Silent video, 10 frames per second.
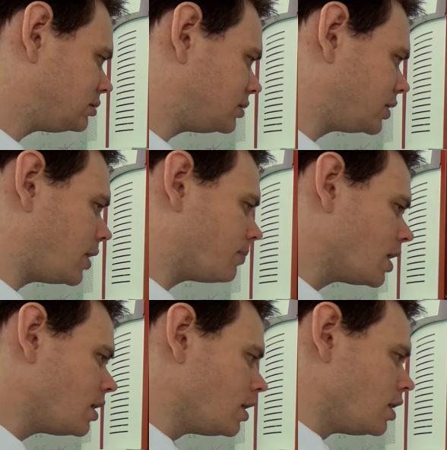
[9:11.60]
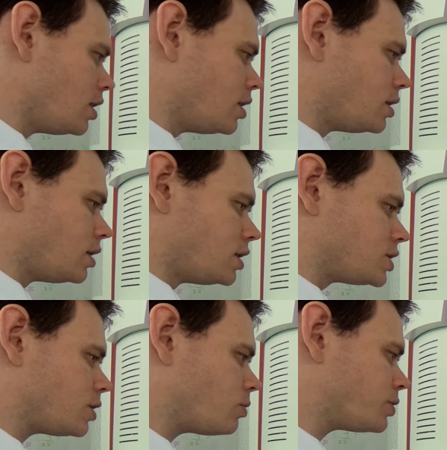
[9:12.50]
Okay.
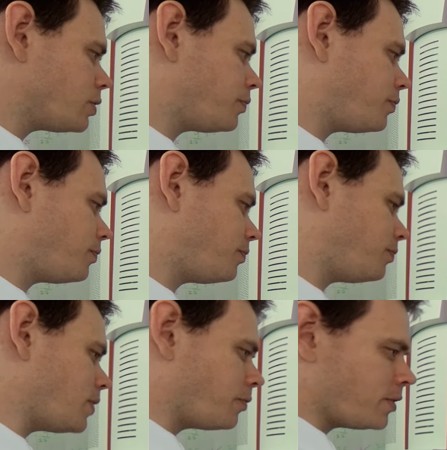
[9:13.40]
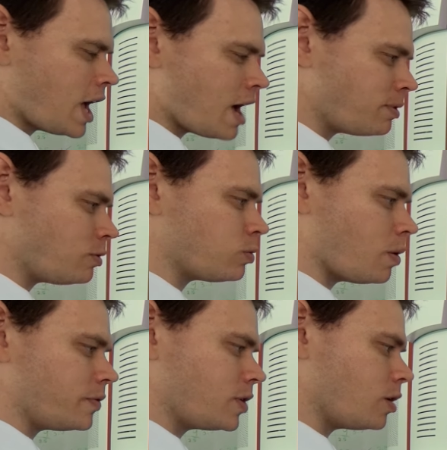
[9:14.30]
So once we're happy with what
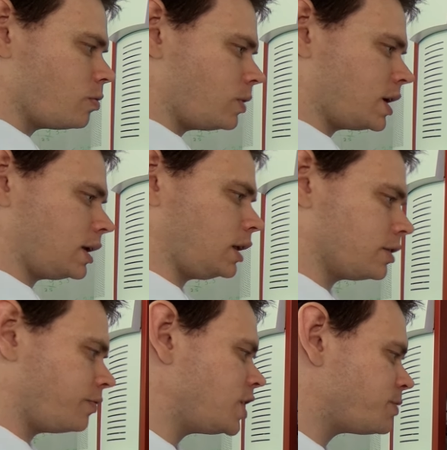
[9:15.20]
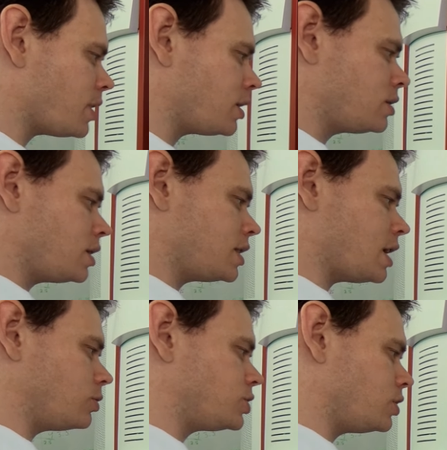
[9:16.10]
we've got, we can click the finish button, and
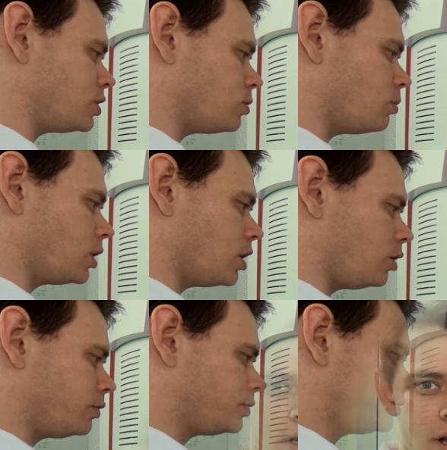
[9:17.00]
that will turn the wobbler off.